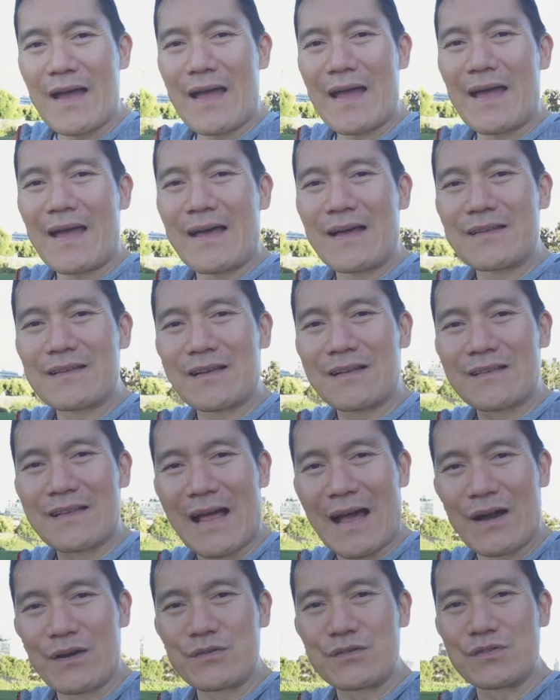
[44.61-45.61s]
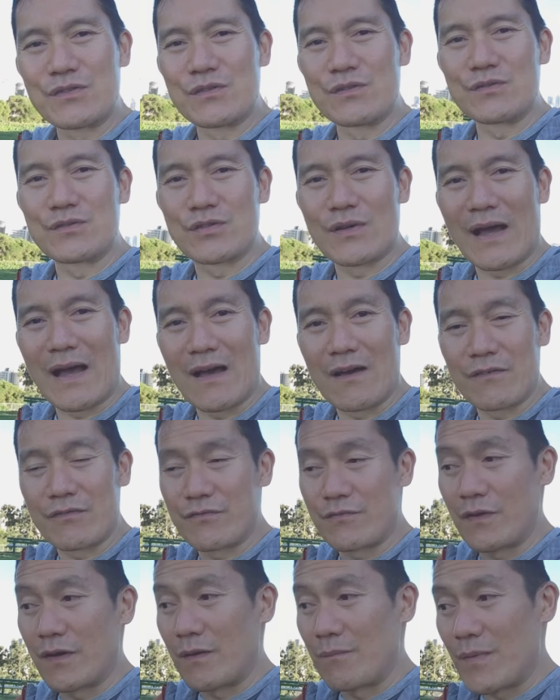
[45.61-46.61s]
and allowed you to
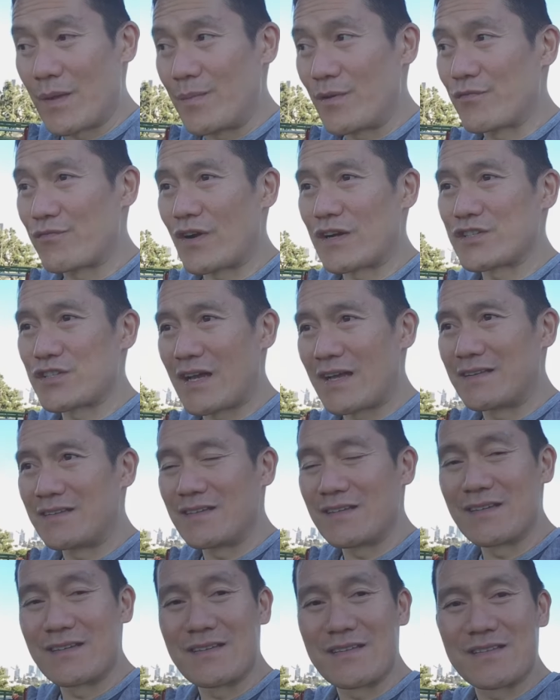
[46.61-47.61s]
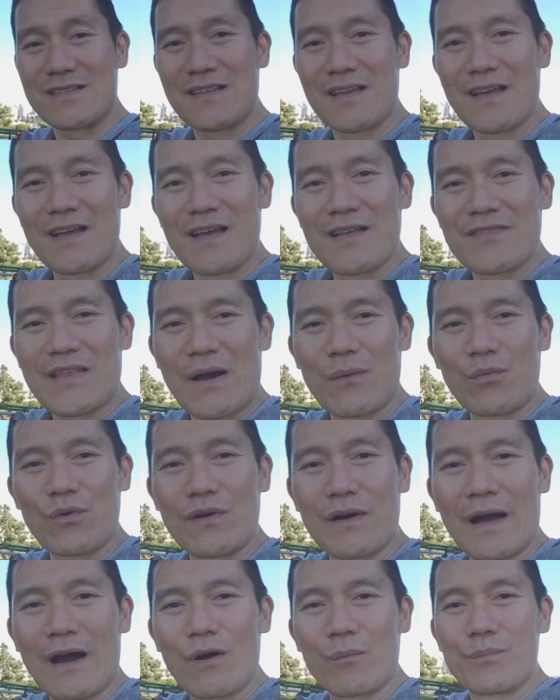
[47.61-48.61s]
have maybe fresh ideas that
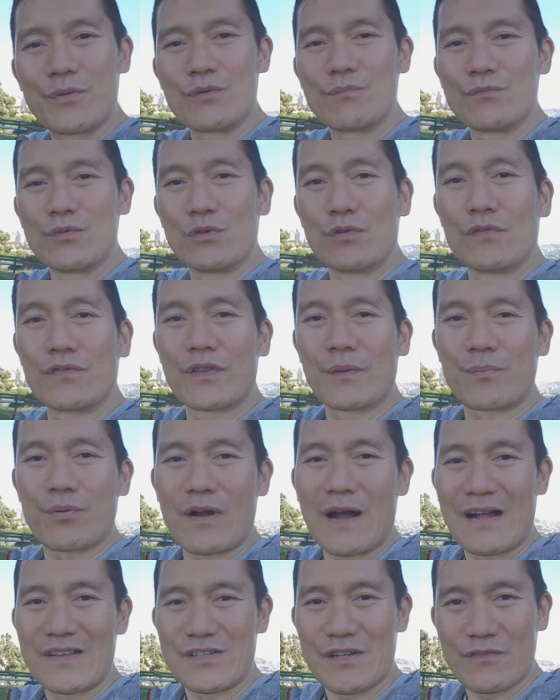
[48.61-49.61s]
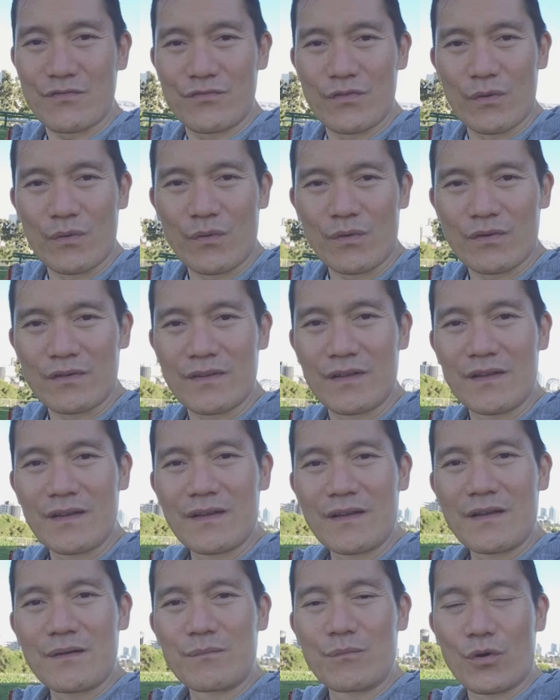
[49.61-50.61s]
will help you move the project forward
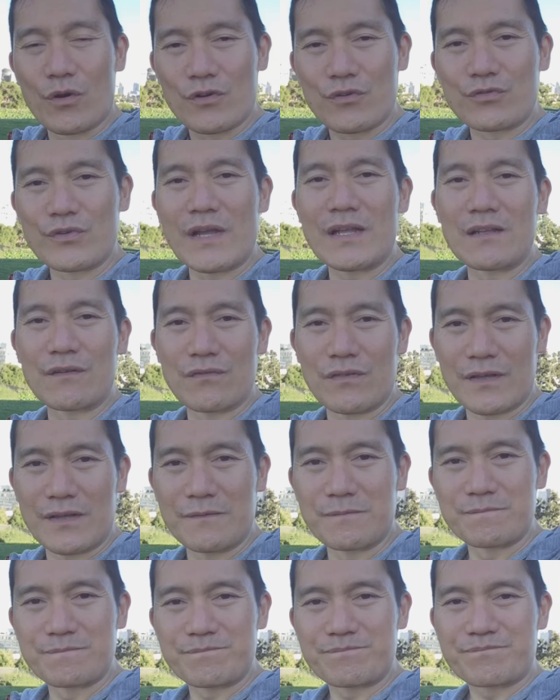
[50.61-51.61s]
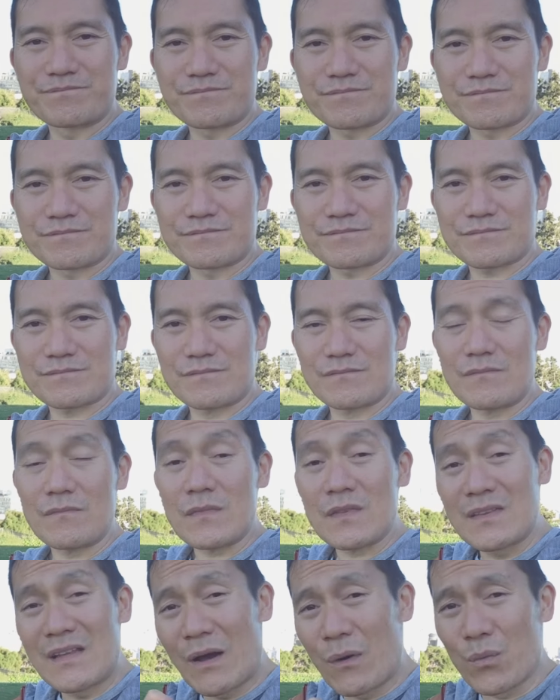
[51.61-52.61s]
more creatively.
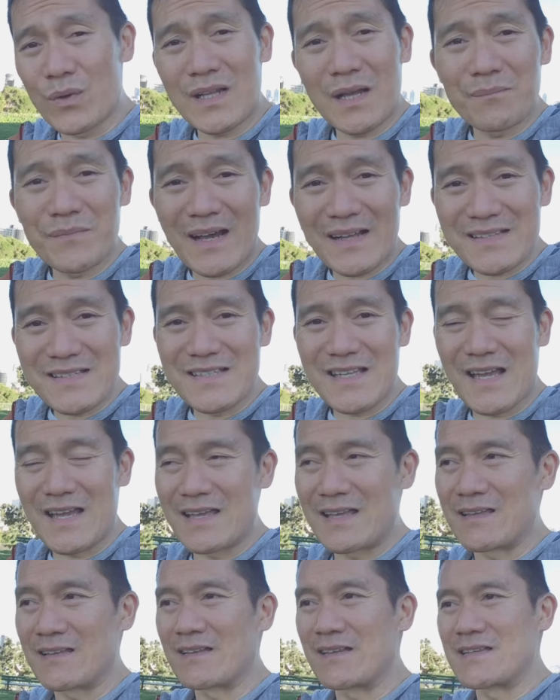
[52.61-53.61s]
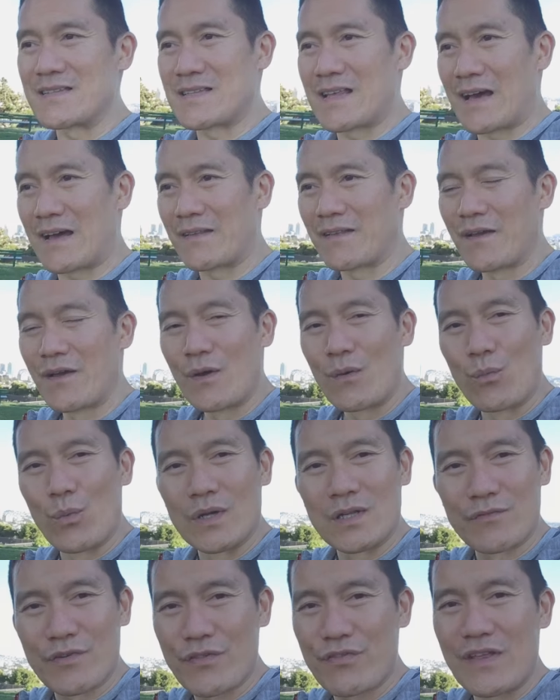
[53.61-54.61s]
Now, what I'm not saying is that
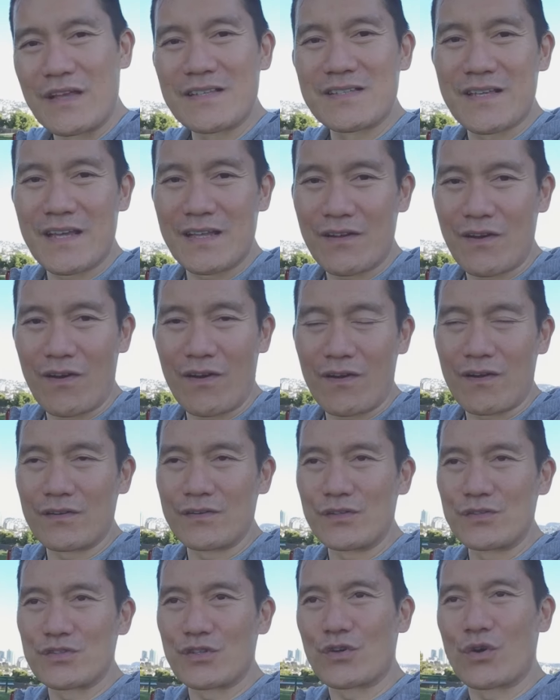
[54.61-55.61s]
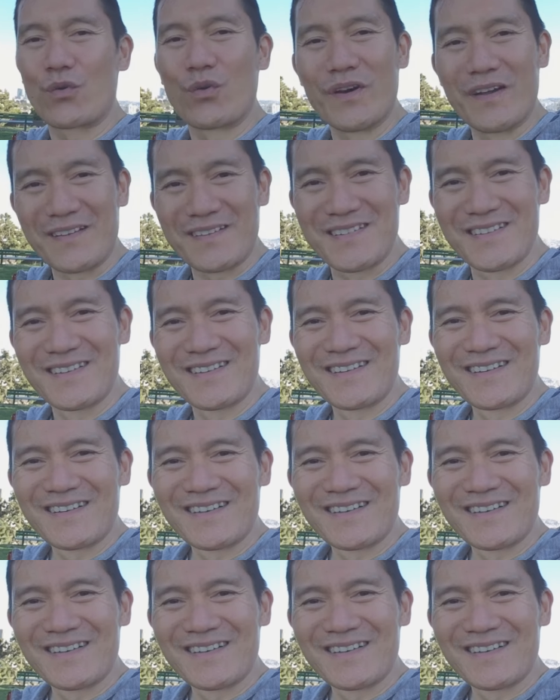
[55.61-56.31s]
whenever things get hard, you should quit.